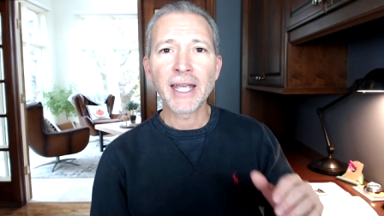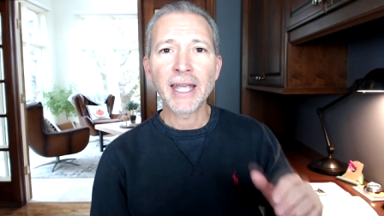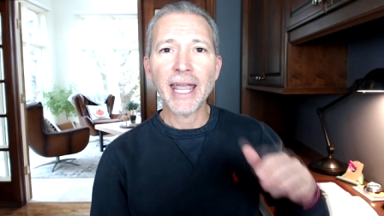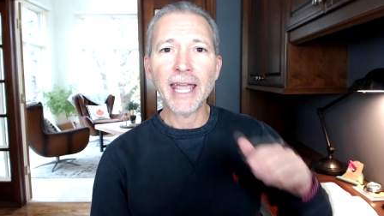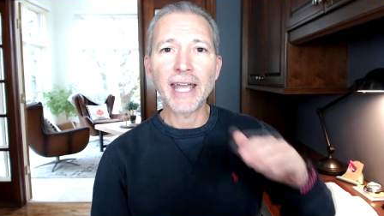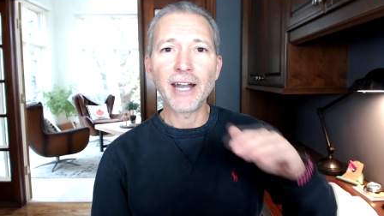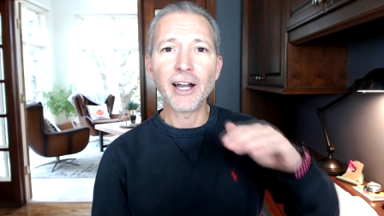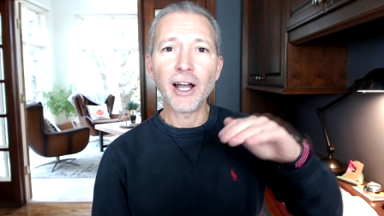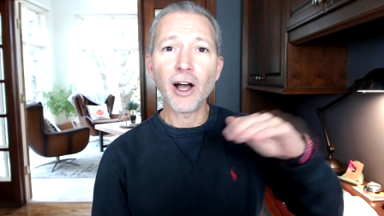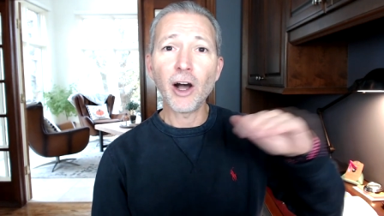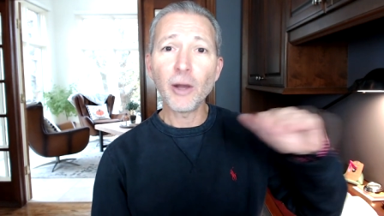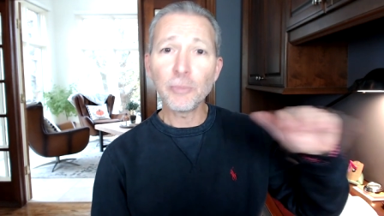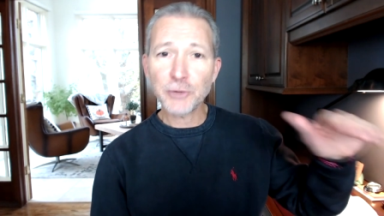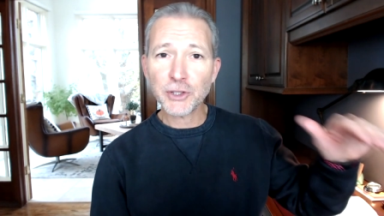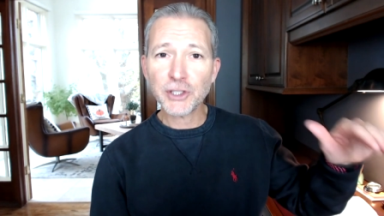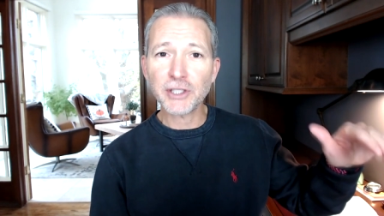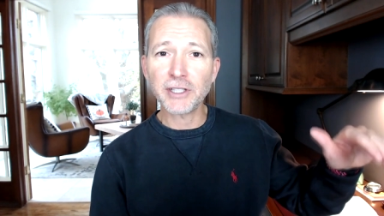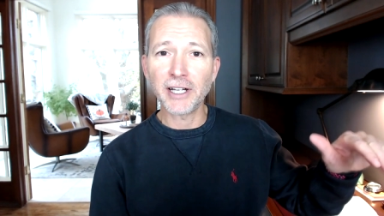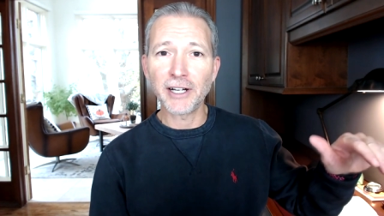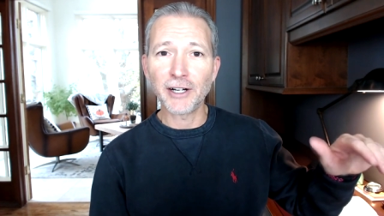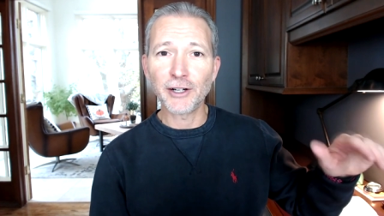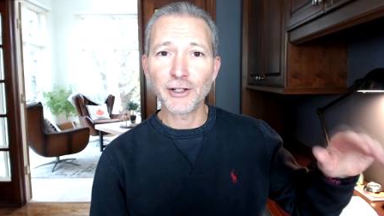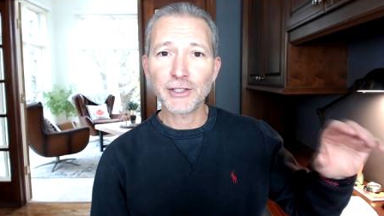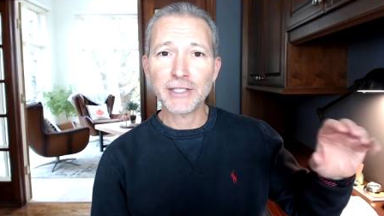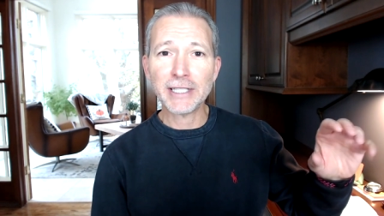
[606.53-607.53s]
And
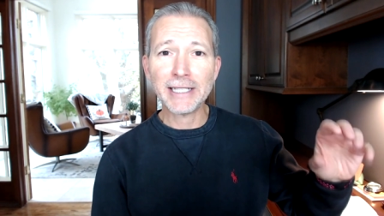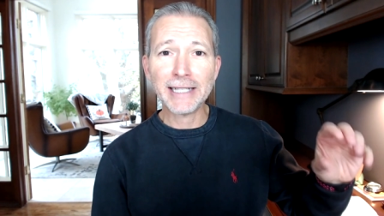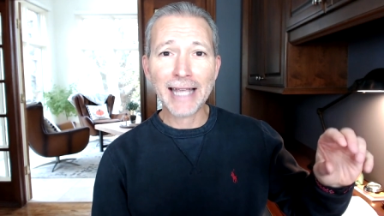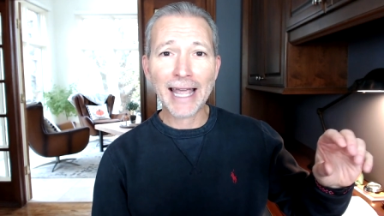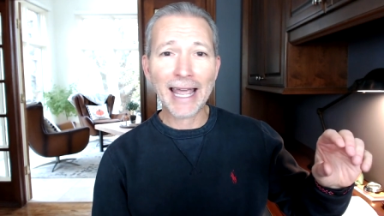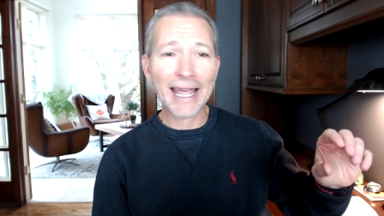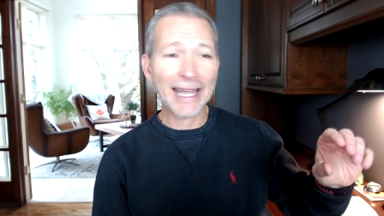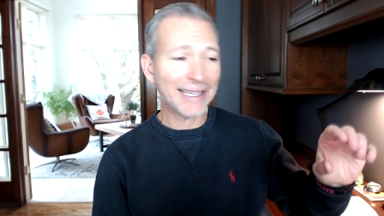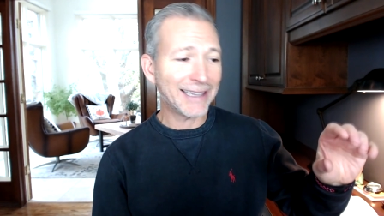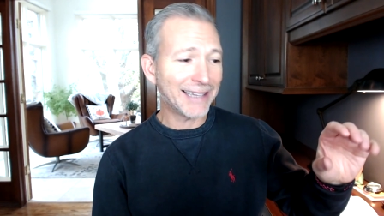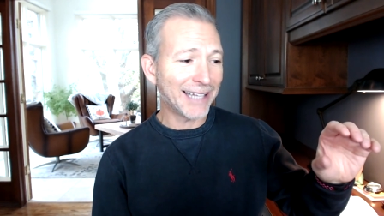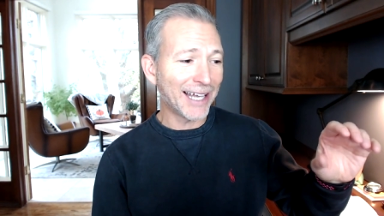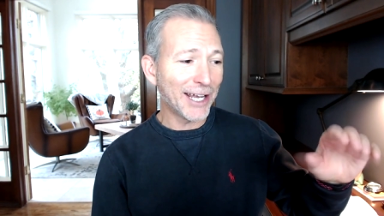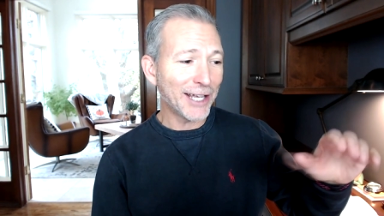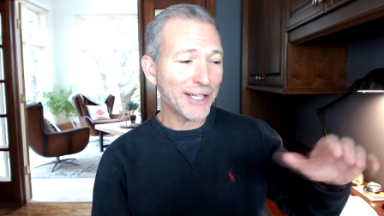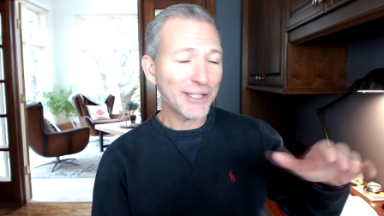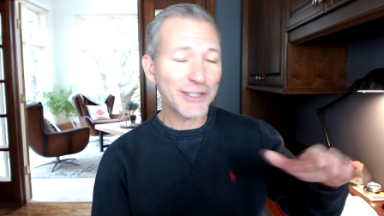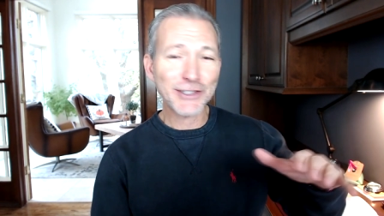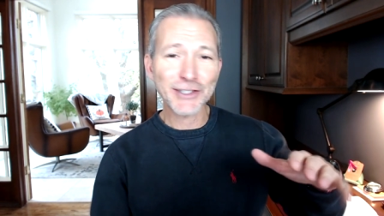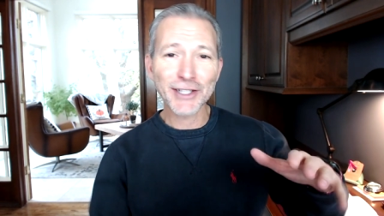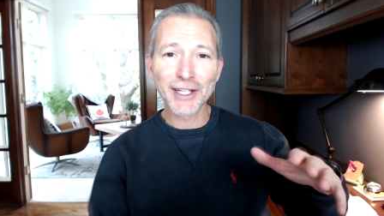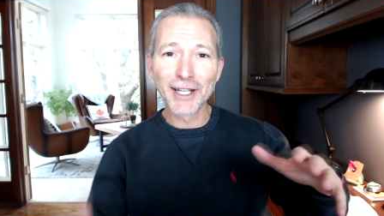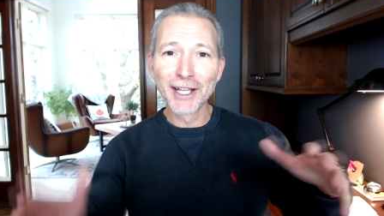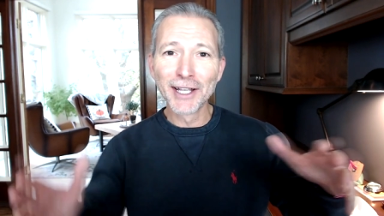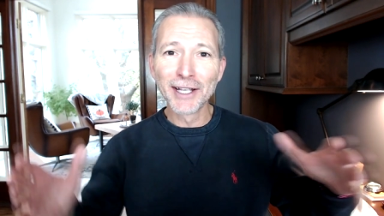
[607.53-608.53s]
upstairs, he had
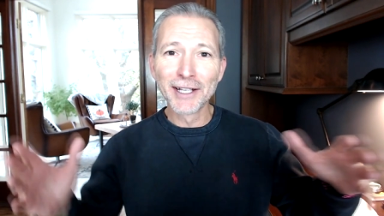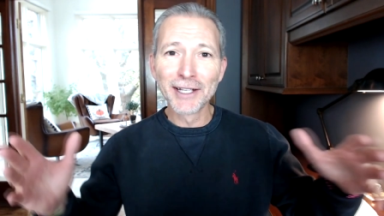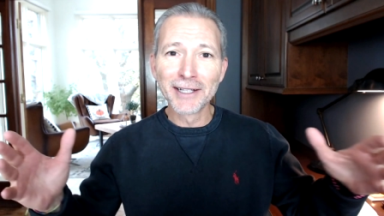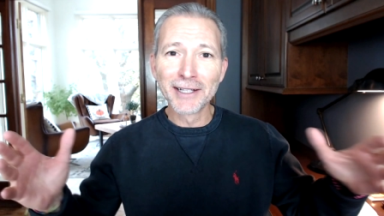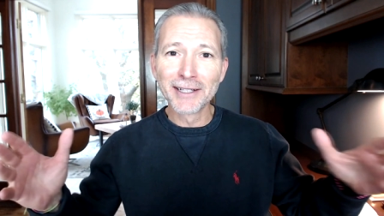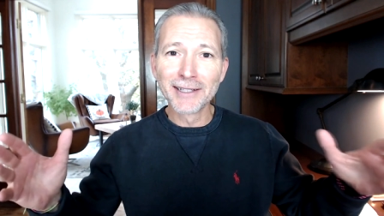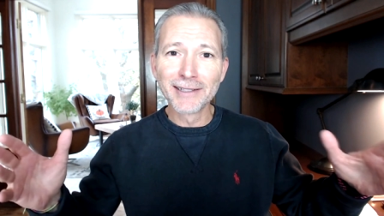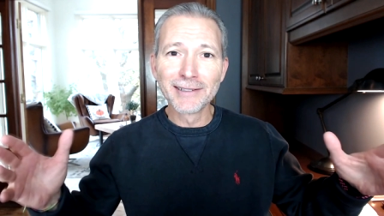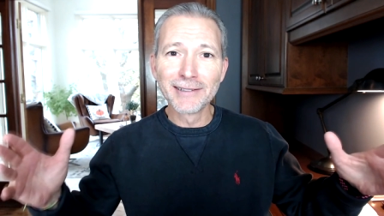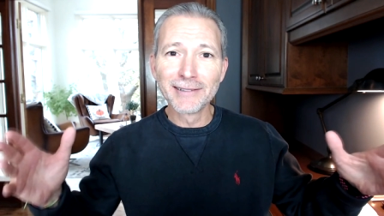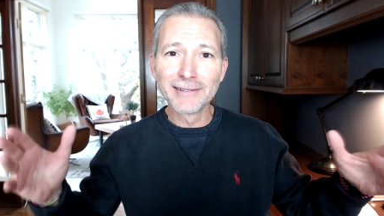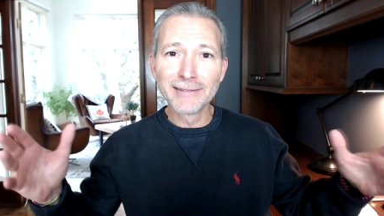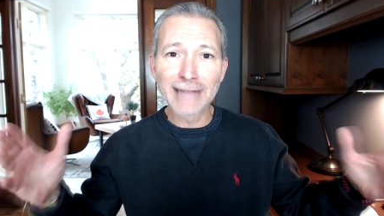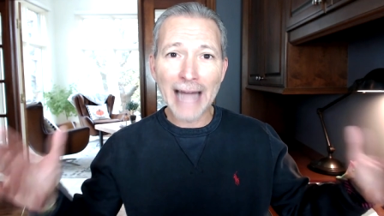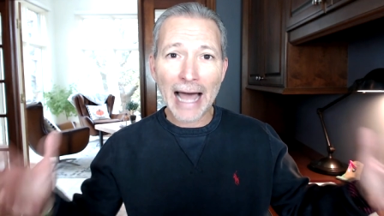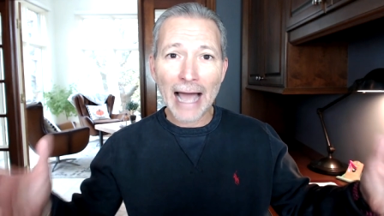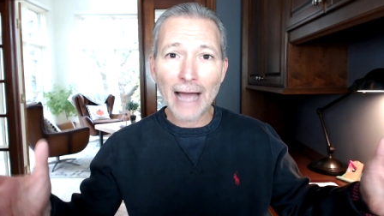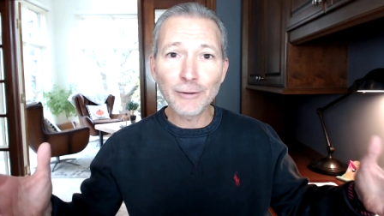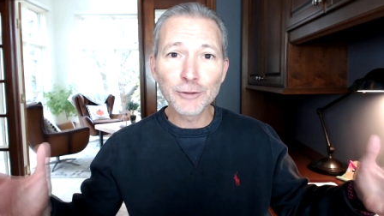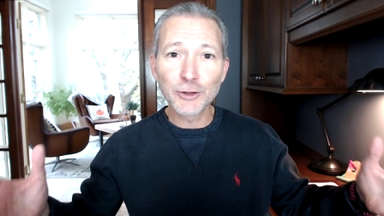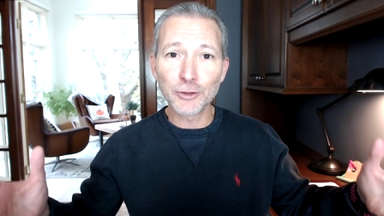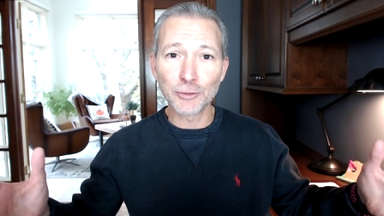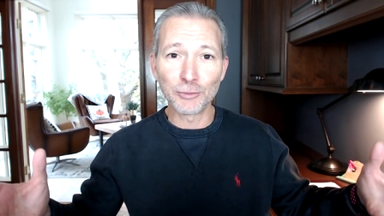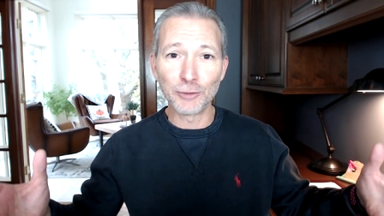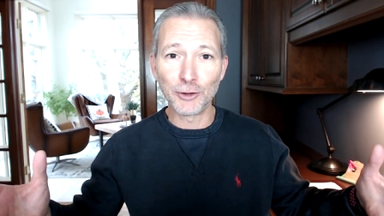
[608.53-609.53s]
this
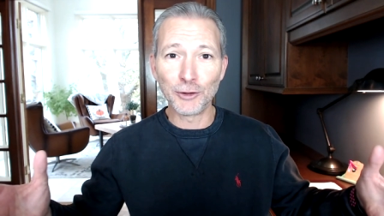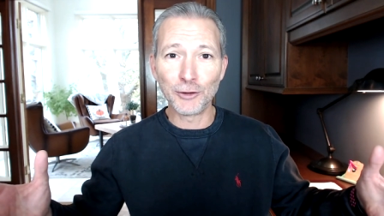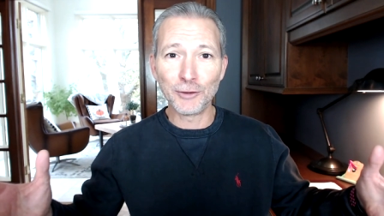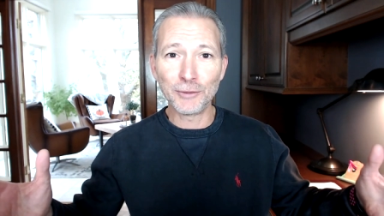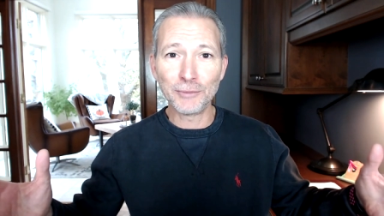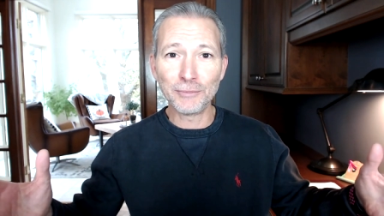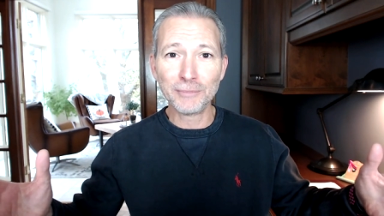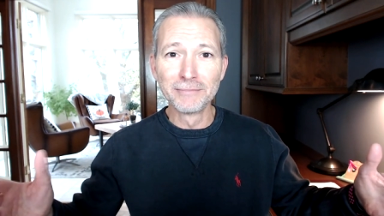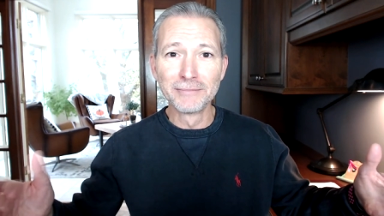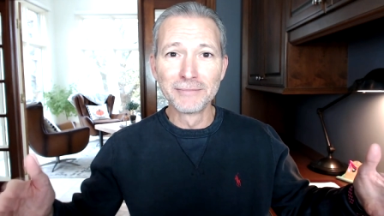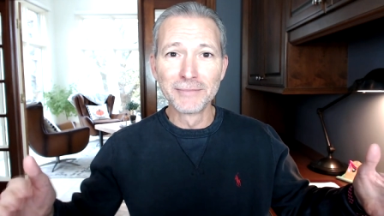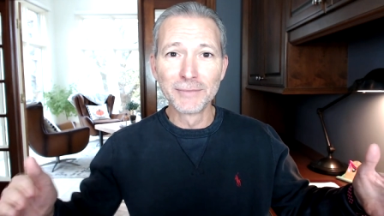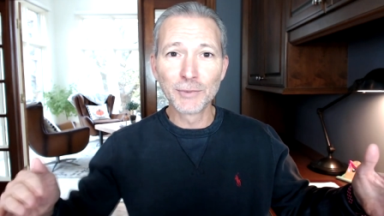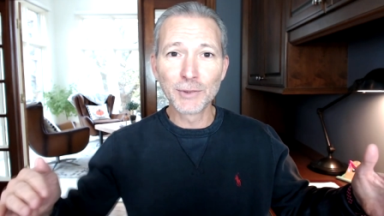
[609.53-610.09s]
lounge room.